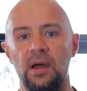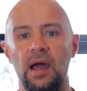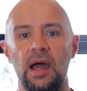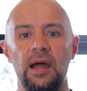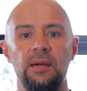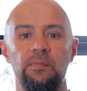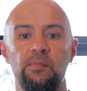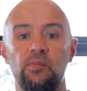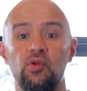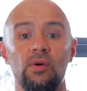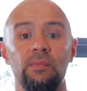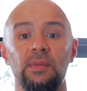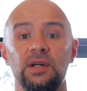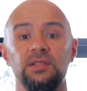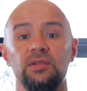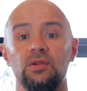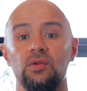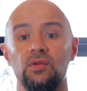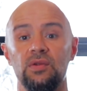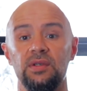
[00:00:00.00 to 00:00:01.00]
and poor
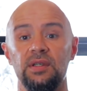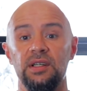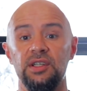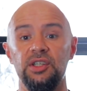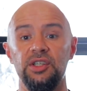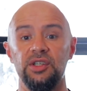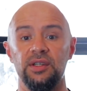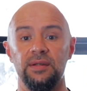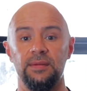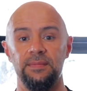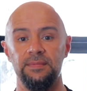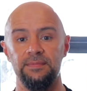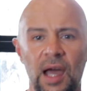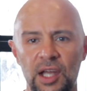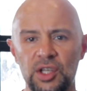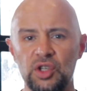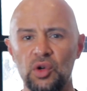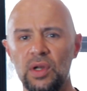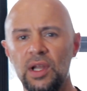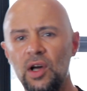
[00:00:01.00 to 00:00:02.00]
muscle coordination.
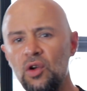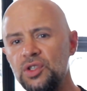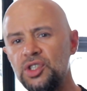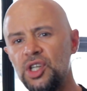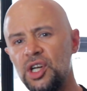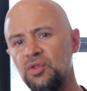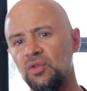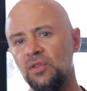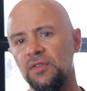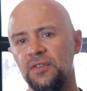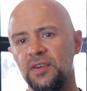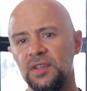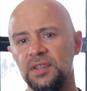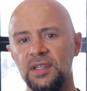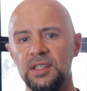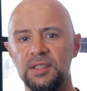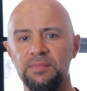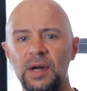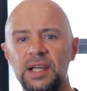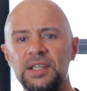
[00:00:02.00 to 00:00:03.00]
And your low general
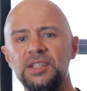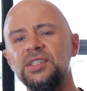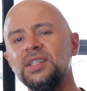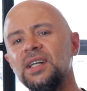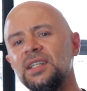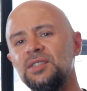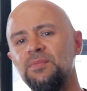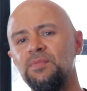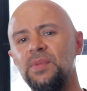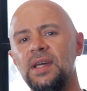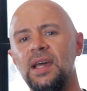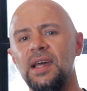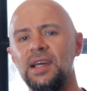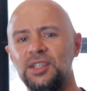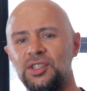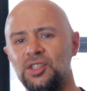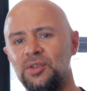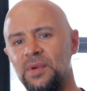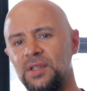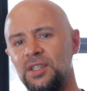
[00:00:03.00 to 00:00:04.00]
fitness may just be
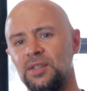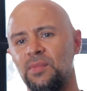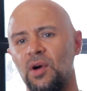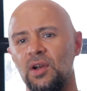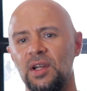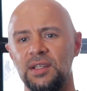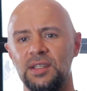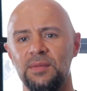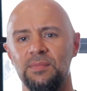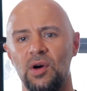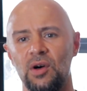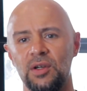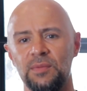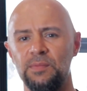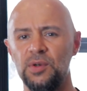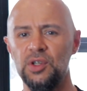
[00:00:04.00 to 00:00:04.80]
extra metabolic demand